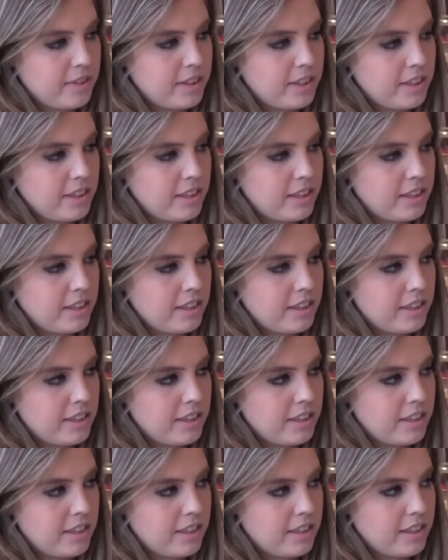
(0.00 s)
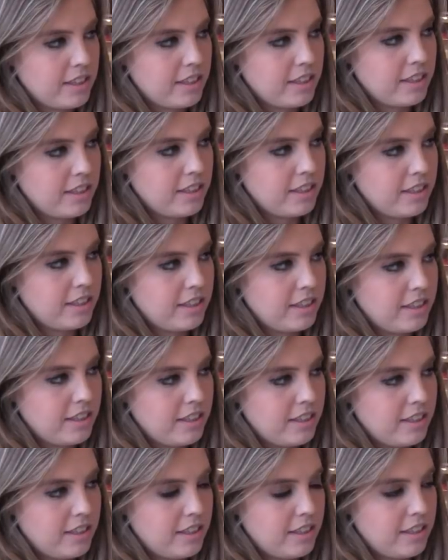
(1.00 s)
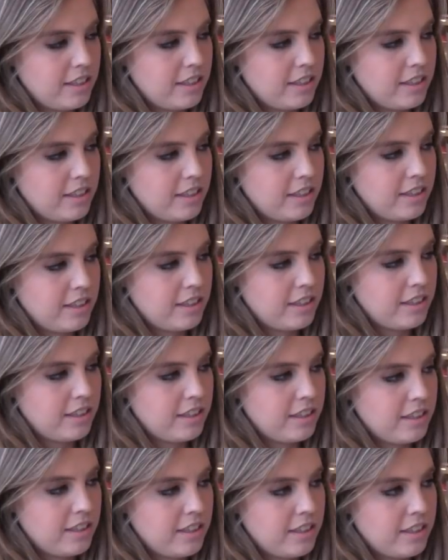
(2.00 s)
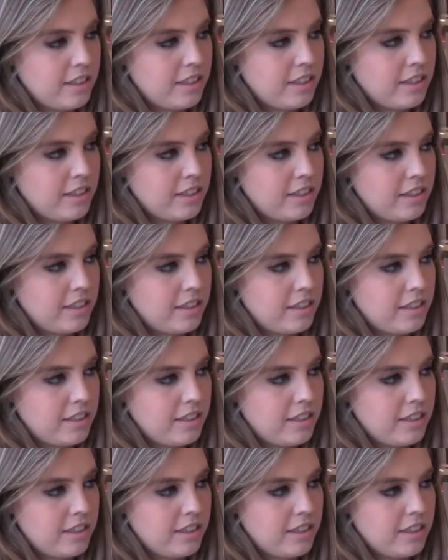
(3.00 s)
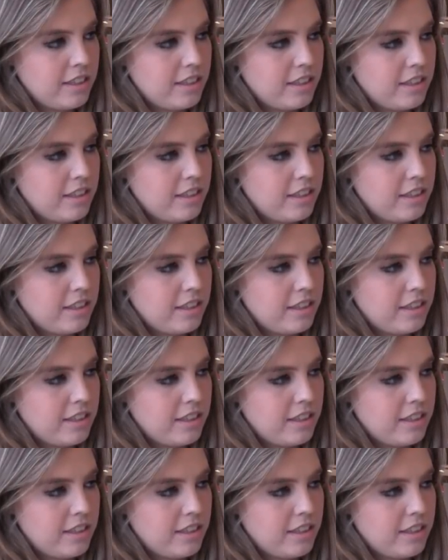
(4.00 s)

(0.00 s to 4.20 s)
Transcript: This person isn't speaking.